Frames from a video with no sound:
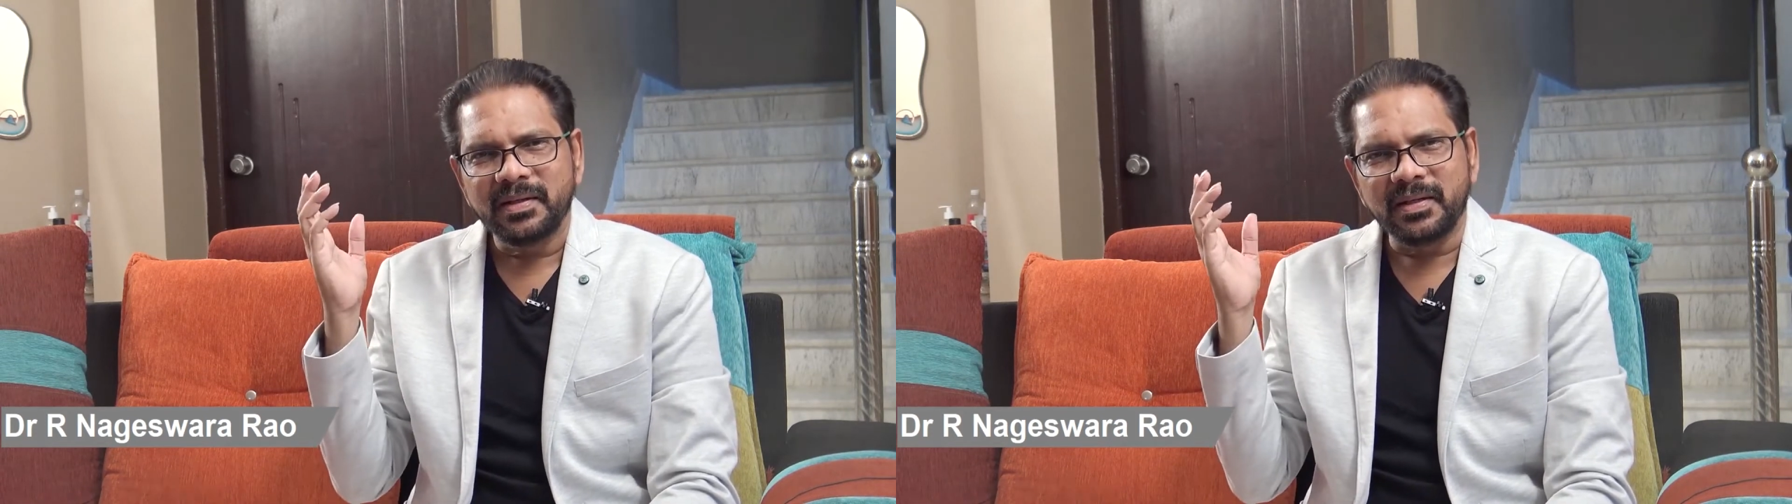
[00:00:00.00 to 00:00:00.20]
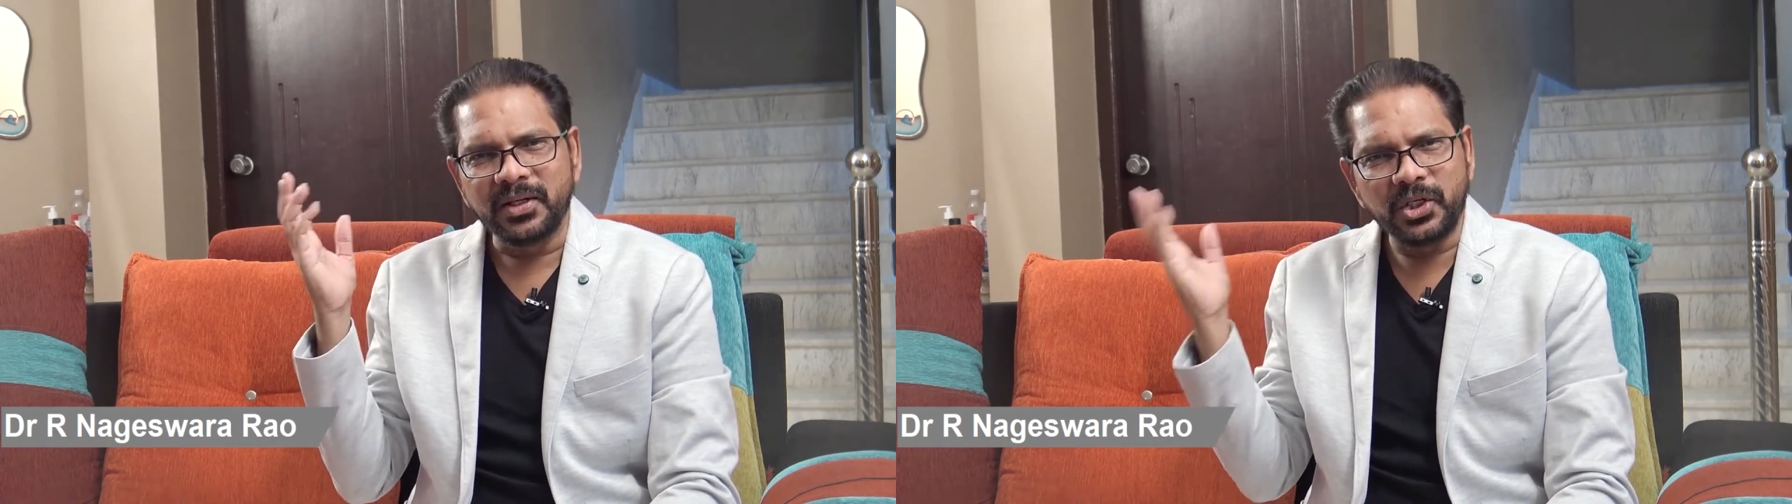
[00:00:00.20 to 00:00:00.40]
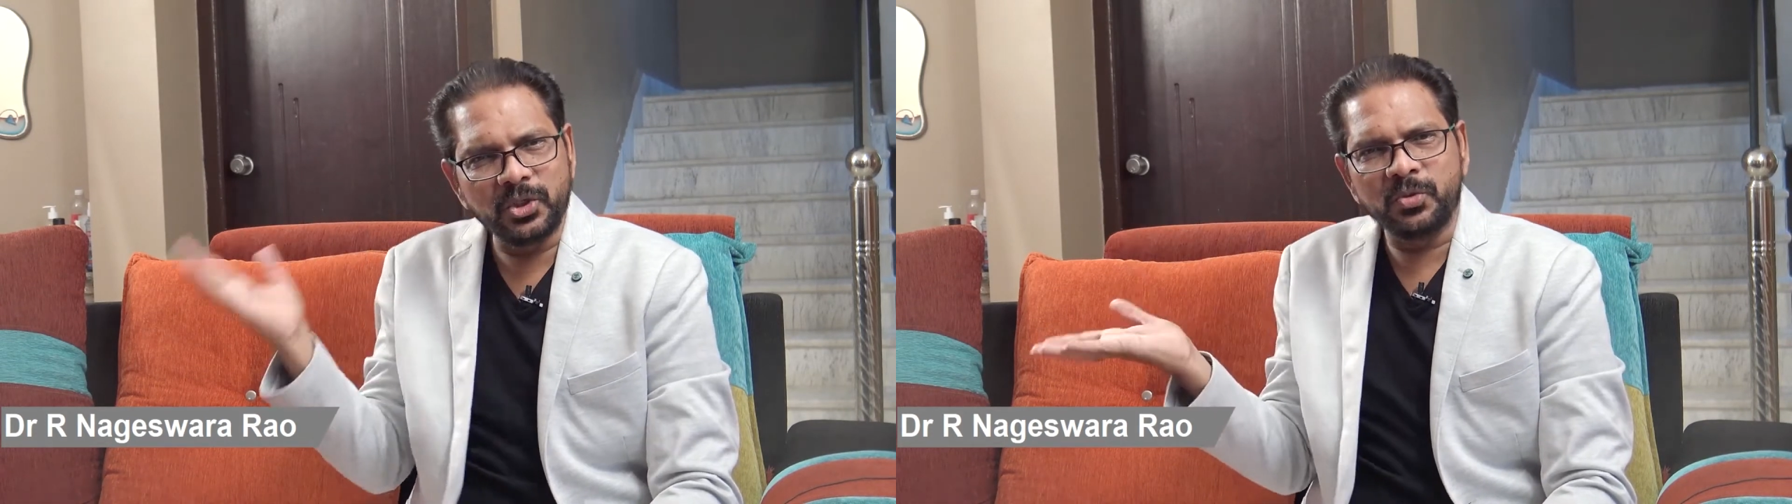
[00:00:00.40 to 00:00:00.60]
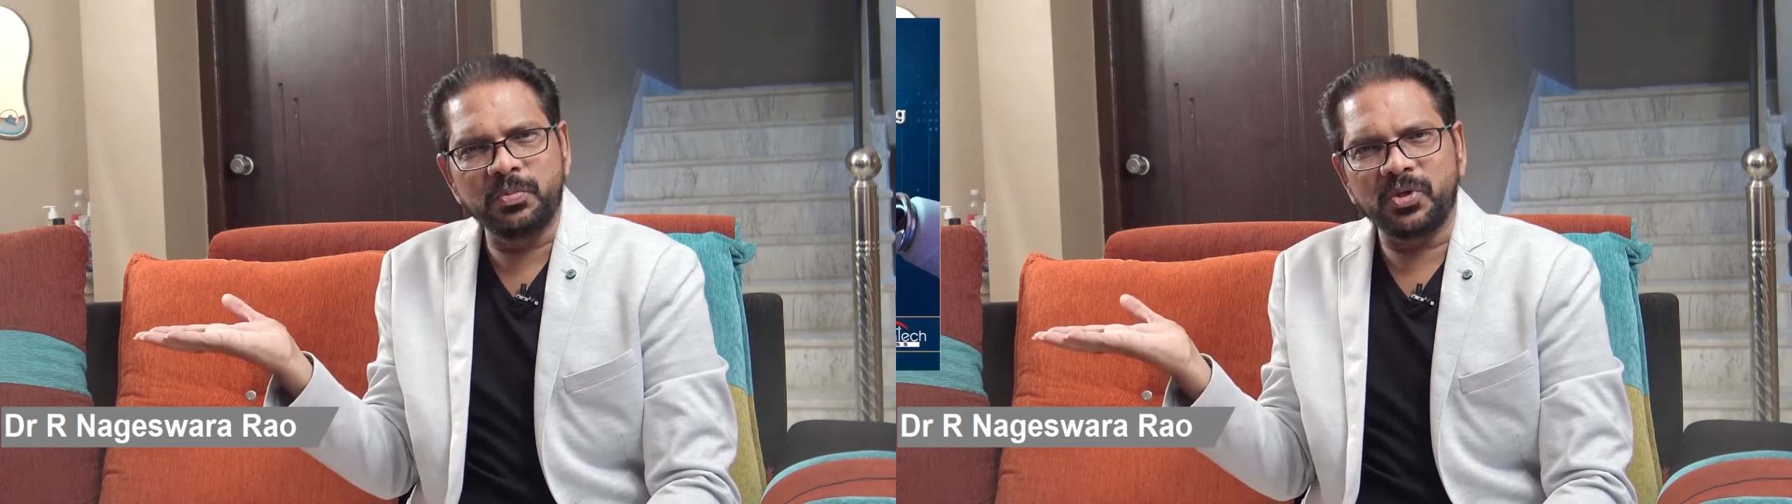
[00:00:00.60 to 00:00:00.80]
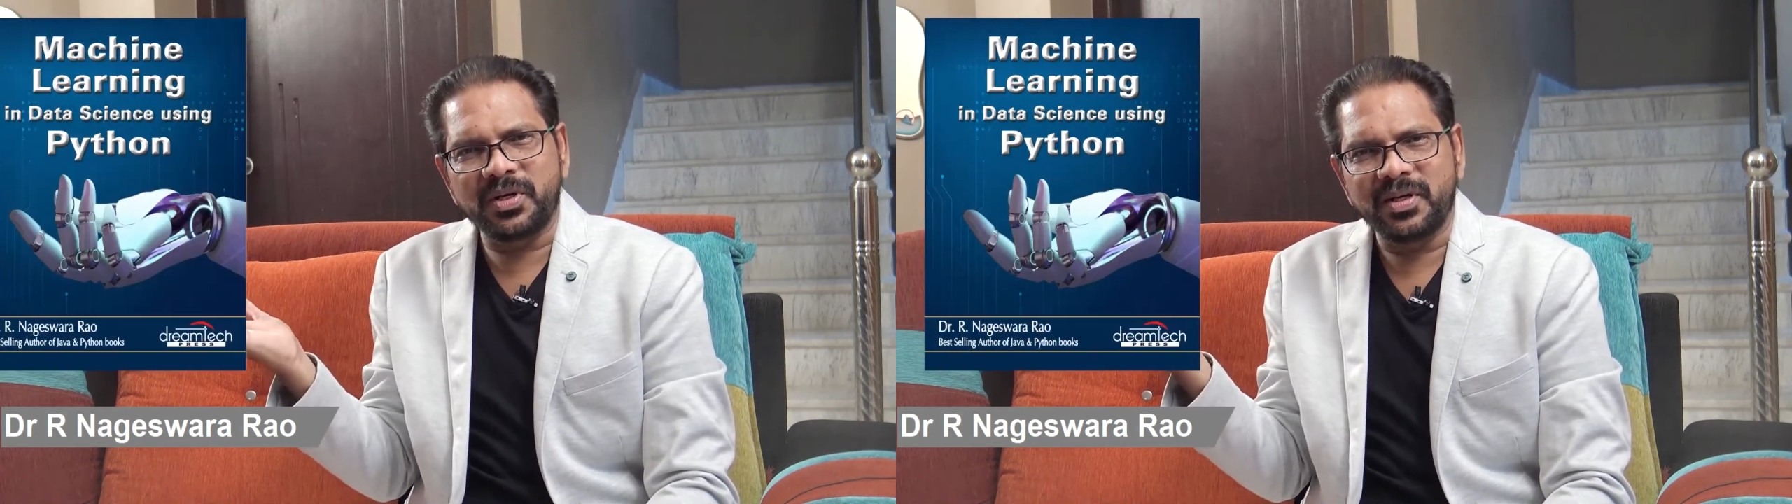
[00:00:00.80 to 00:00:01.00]
new
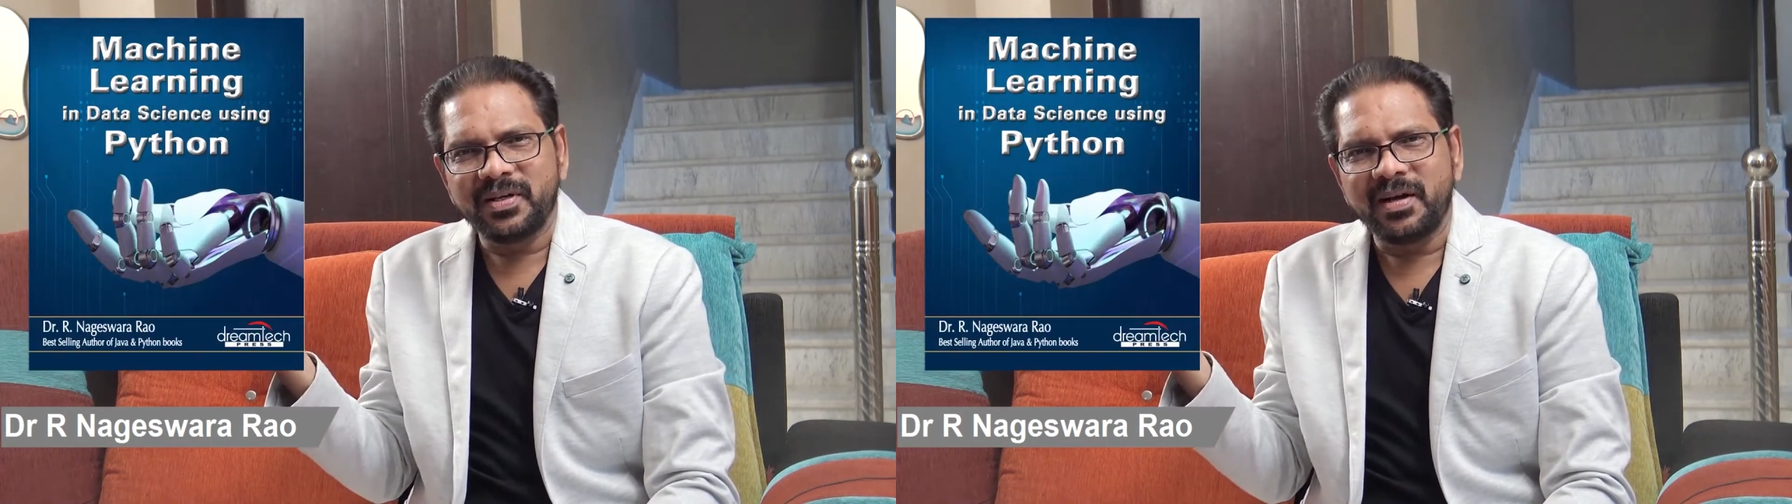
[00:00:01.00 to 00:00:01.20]
book